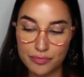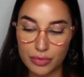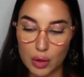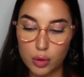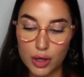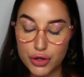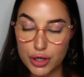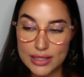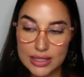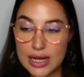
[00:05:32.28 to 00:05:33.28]
what you
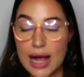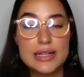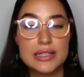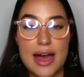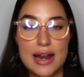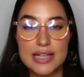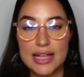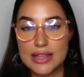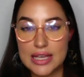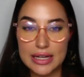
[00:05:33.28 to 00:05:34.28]
need to understand is,
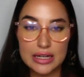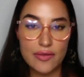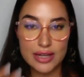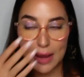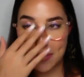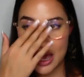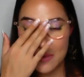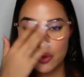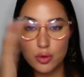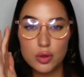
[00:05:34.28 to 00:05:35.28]
at the end of the day,
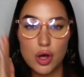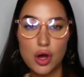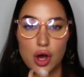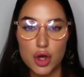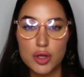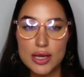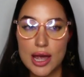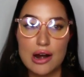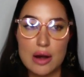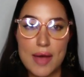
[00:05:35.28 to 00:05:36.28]
people only
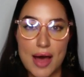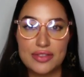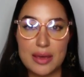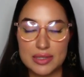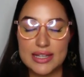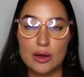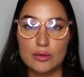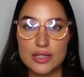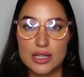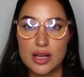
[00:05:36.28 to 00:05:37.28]
care about
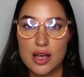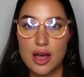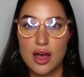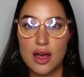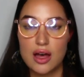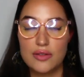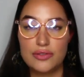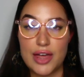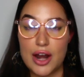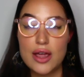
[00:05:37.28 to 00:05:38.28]
themselves.
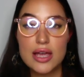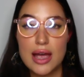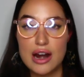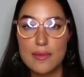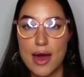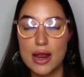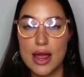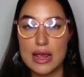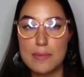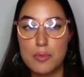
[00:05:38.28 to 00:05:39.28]
They don't care about
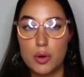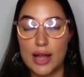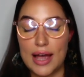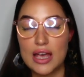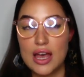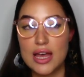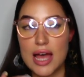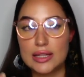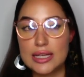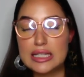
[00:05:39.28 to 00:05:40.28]
any, like,
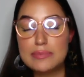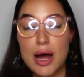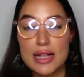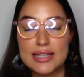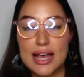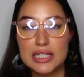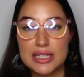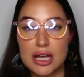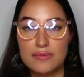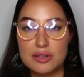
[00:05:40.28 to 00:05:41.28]
and this might sound
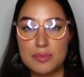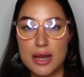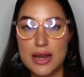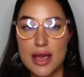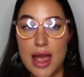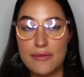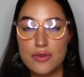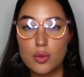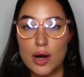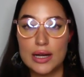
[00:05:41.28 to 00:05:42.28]
selfish, but
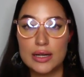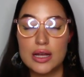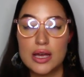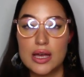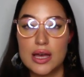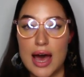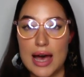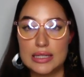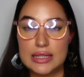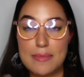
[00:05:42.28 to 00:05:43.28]
everyone
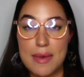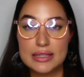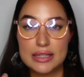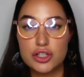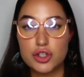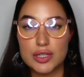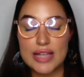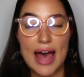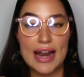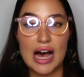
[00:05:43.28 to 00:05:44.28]
has their best interest
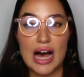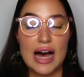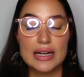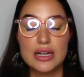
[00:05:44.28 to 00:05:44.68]
at heart.